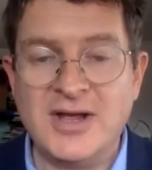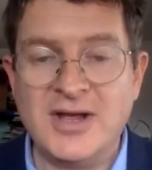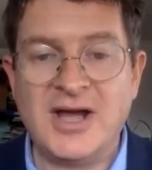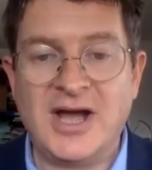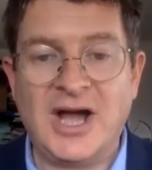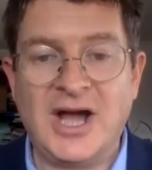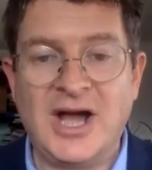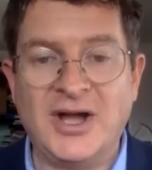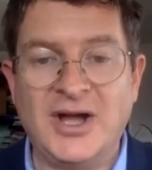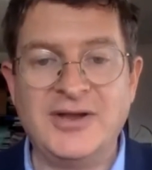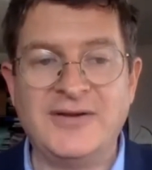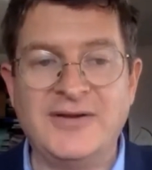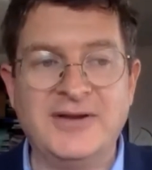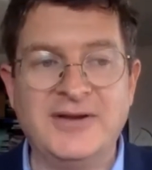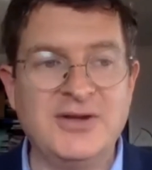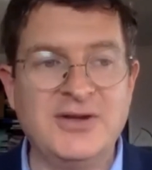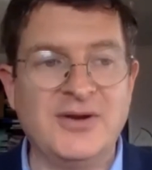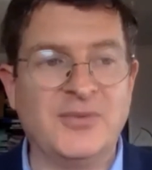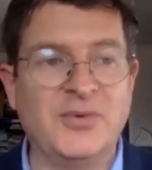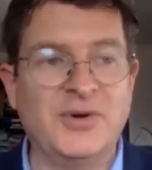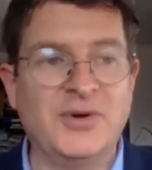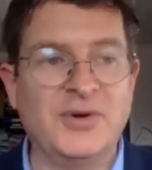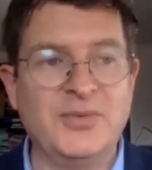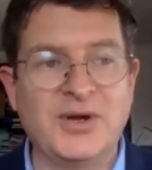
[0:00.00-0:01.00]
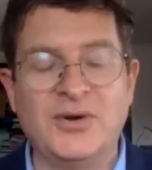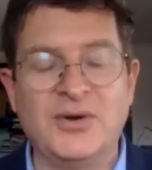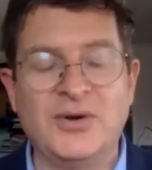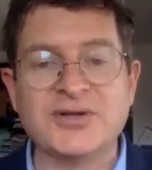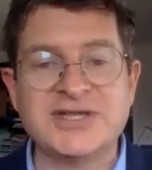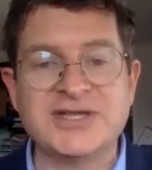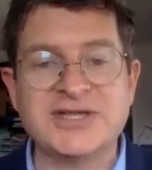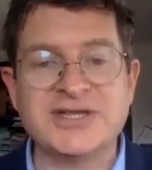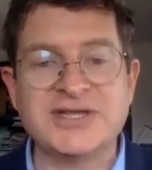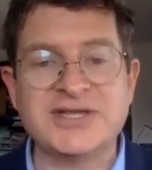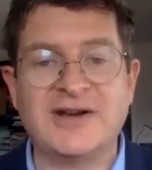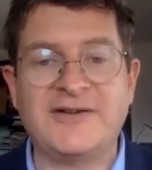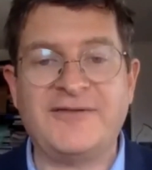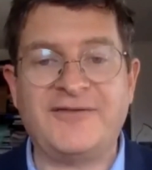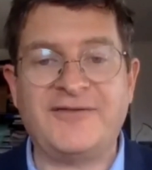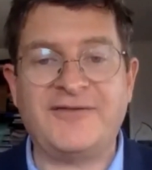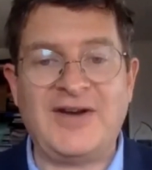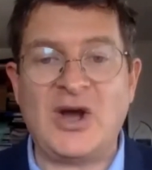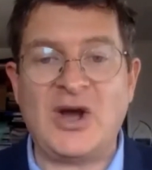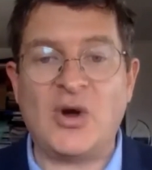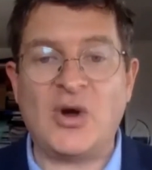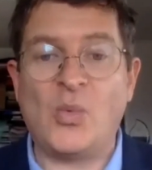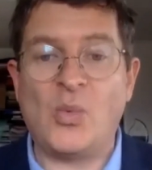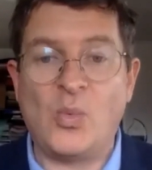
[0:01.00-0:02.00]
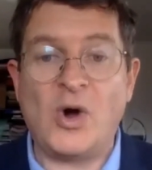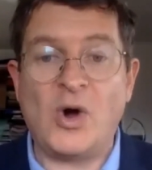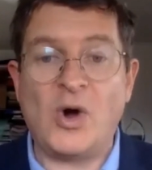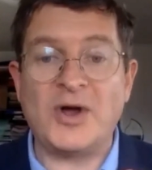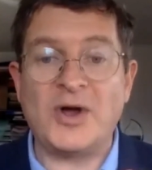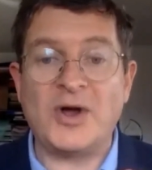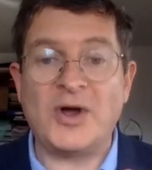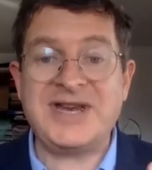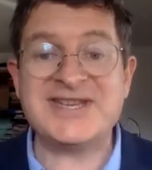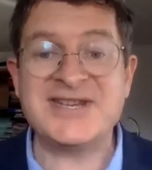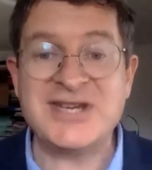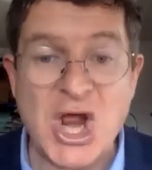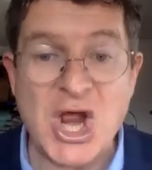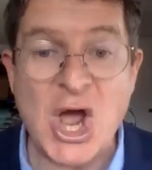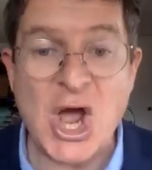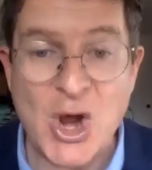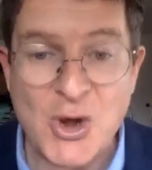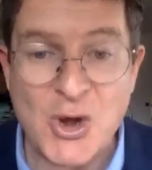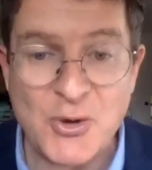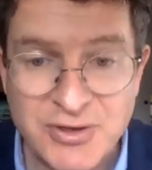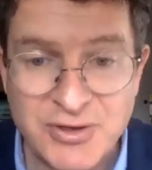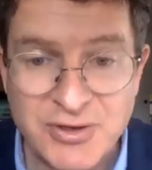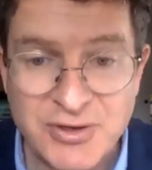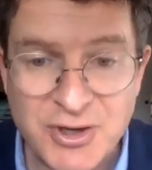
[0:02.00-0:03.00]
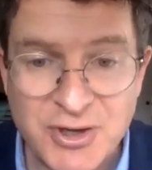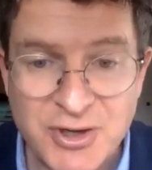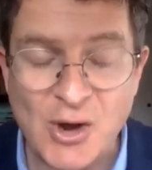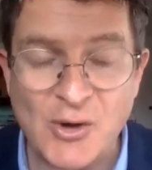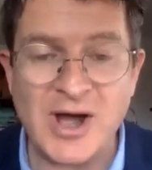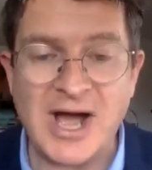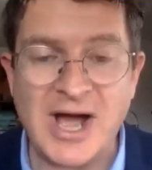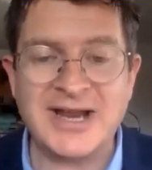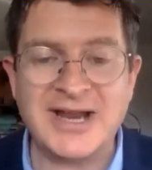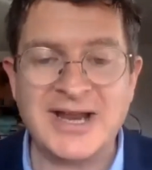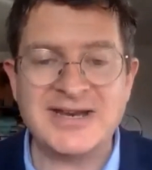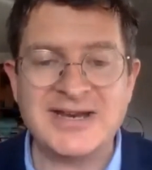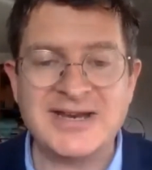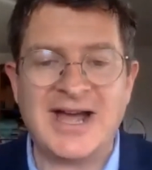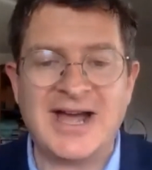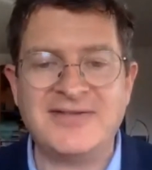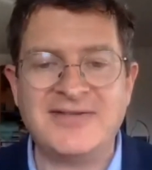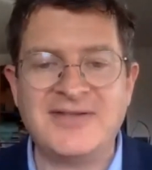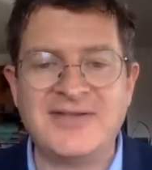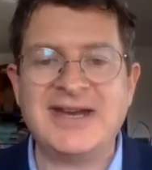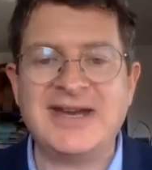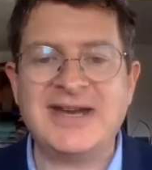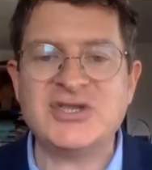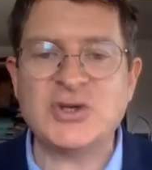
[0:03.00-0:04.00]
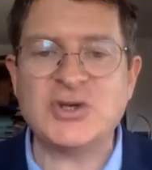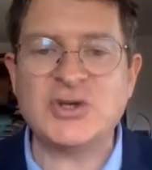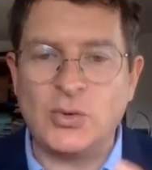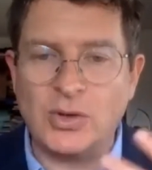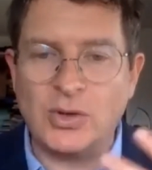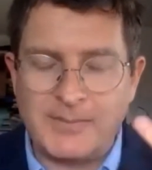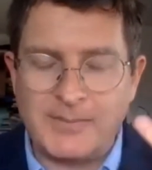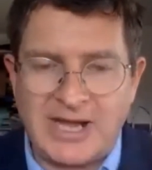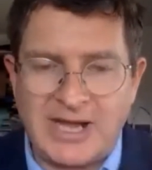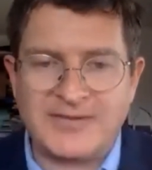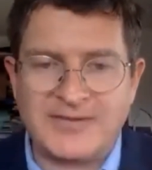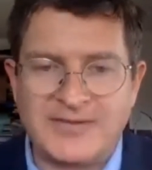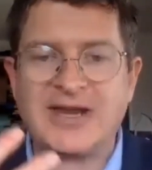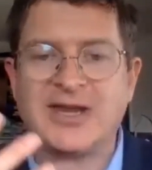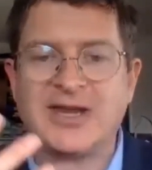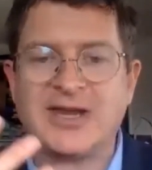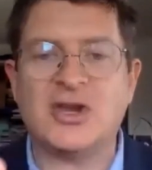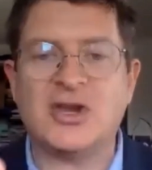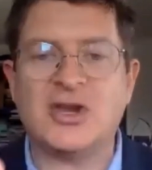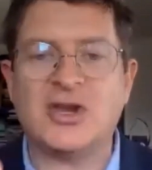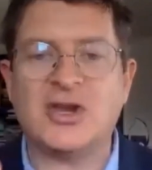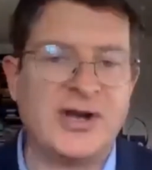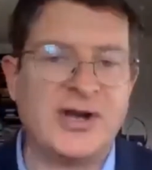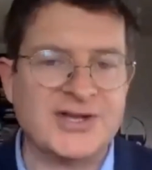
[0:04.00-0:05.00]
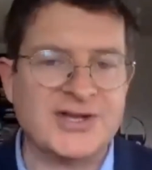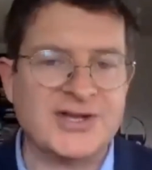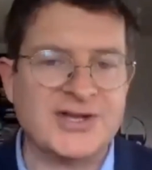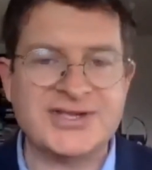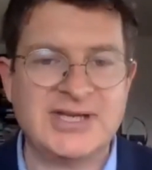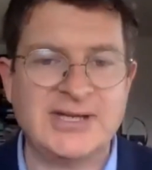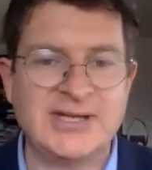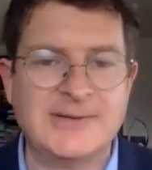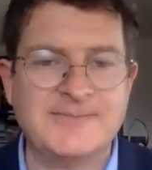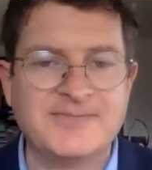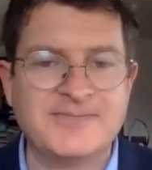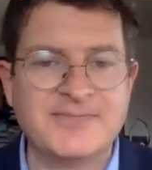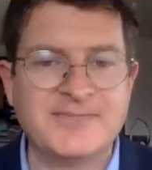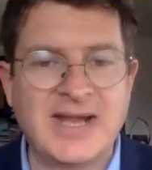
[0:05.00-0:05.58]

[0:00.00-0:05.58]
We will also to find out what isn't known, and it's all about that curiosity.